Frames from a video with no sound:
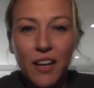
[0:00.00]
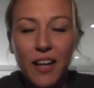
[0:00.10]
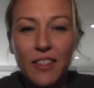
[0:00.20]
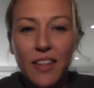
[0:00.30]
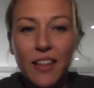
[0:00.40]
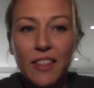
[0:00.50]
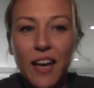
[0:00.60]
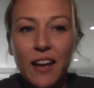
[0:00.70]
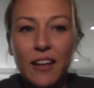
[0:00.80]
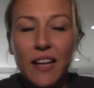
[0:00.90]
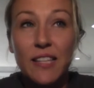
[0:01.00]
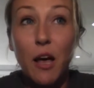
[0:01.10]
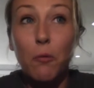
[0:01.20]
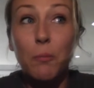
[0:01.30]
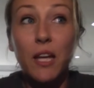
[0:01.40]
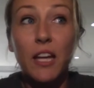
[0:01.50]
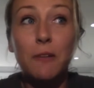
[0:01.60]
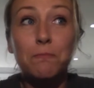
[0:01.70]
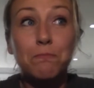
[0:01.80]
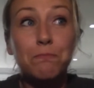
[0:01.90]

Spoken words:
And I think that has helped me